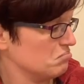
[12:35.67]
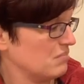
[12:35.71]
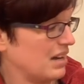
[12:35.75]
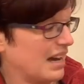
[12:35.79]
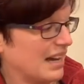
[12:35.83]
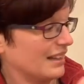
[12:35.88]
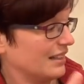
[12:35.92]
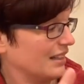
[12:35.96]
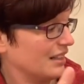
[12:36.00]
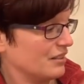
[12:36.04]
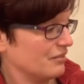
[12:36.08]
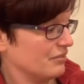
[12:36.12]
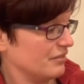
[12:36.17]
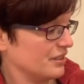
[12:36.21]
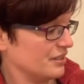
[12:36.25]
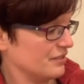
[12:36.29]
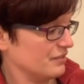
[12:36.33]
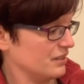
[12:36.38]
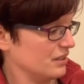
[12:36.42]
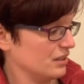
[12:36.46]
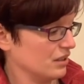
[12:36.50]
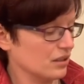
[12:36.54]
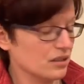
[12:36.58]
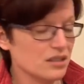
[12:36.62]
I like Fish
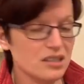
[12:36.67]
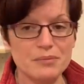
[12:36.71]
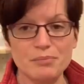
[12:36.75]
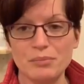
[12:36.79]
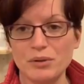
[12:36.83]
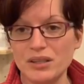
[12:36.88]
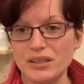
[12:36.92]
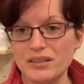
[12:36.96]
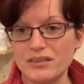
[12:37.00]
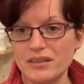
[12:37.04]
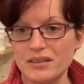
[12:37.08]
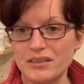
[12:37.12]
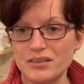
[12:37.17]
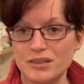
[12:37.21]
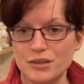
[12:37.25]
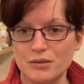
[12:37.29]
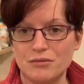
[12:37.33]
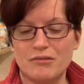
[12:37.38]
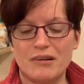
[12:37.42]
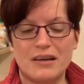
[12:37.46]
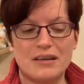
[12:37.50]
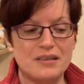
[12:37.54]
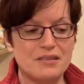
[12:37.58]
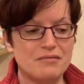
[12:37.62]
for Dogs, but there's also
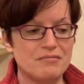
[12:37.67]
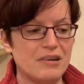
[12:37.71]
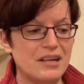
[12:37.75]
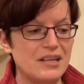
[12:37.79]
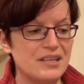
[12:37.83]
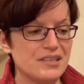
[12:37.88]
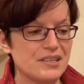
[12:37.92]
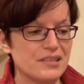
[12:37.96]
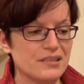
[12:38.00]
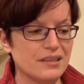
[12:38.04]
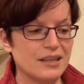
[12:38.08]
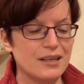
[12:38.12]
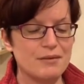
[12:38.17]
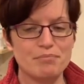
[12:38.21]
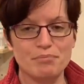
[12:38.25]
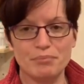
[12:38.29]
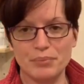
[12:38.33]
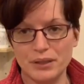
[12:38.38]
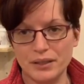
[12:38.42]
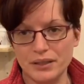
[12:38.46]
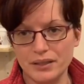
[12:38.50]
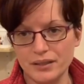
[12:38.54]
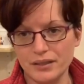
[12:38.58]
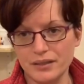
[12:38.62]
ranges like
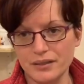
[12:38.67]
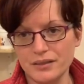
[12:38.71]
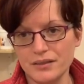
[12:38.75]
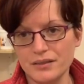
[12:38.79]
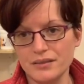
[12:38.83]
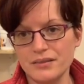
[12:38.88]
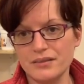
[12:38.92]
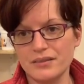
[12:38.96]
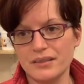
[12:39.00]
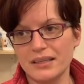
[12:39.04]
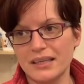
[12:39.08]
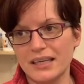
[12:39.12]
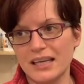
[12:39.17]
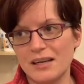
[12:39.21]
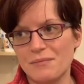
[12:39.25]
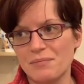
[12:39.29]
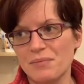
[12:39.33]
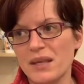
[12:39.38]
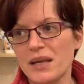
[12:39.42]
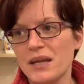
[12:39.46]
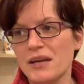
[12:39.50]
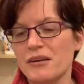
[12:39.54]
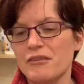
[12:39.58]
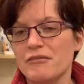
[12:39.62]
Burns,
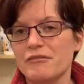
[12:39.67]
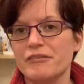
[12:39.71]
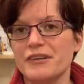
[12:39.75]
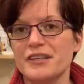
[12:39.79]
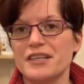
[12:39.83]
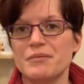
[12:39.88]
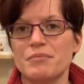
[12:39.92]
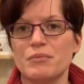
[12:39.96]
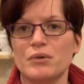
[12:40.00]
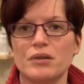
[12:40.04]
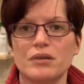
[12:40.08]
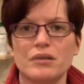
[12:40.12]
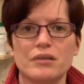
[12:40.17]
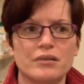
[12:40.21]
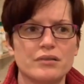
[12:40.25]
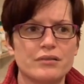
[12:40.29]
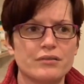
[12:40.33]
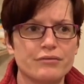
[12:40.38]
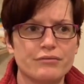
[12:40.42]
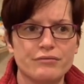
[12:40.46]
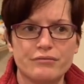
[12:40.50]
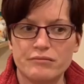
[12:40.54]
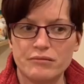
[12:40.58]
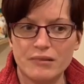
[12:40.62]
Fishmonger's
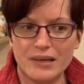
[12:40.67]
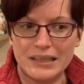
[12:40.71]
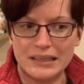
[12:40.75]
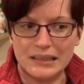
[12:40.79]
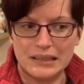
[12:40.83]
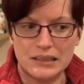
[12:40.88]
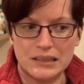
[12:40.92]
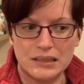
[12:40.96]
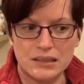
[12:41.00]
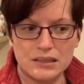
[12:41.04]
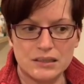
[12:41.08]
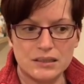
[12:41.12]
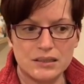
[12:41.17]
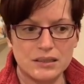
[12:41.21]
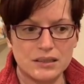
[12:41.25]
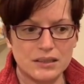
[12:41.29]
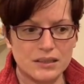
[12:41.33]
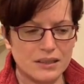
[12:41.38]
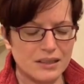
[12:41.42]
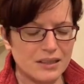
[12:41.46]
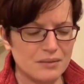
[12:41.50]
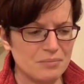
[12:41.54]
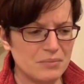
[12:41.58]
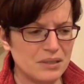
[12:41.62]

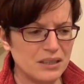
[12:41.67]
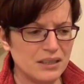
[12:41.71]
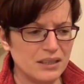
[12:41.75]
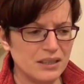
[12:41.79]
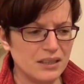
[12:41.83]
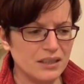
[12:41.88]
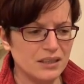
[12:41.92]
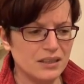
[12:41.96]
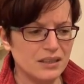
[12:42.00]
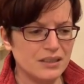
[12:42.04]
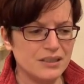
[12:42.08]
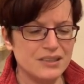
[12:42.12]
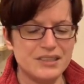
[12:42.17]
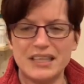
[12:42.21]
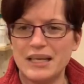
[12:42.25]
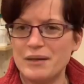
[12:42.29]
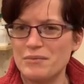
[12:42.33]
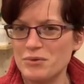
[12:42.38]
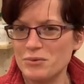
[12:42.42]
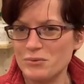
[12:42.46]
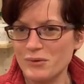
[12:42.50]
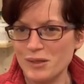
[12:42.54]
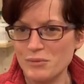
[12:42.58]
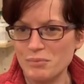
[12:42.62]
Friend,
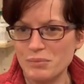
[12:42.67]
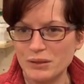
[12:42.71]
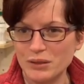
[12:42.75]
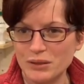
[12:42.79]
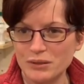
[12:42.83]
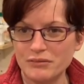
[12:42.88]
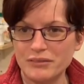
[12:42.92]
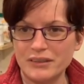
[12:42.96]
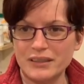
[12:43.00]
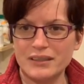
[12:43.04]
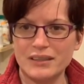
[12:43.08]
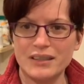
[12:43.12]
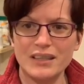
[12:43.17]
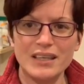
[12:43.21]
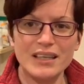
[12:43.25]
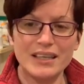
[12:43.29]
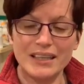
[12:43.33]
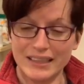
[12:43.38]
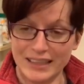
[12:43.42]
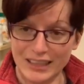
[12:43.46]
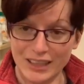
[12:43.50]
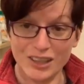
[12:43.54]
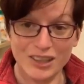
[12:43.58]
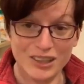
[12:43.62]
James Well Beloved.
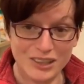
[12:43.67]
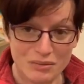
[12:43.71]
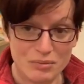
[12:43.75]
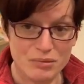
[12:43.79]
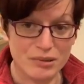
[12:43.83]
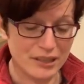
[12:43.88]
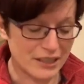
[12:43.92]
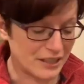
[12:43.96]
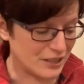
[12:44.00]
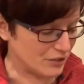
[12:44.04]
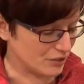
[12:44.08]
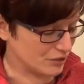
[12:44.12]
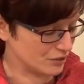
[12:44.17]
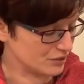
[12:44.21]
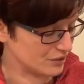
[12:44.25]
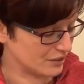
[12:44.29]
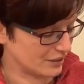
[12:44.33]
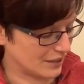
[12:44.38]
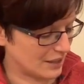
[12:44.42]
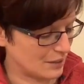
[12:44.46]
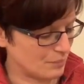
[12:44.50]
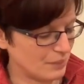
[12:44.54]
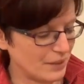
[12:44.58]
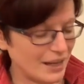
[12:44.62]
They all are pretty good.
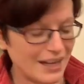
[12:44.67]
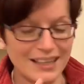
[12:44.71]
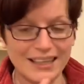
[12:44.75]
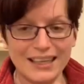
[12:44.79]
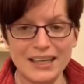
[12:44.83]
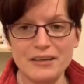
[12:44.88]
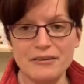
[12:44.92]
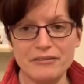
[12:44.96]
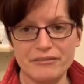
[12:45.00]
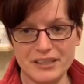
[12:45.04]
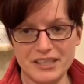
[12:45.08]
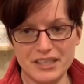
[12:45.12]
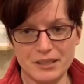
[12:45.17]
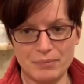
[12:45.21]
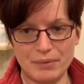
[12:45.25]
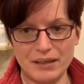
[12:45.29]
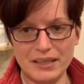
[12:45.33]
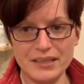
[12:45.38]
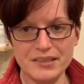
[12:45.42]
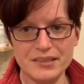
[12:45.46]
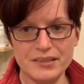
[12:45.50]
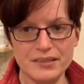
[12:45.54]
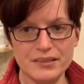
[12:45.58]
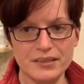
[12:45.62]
I like fish
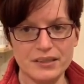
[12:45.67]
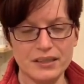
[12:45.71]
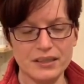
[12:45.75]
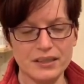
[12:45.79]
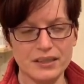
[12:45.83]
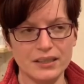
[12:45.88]
based.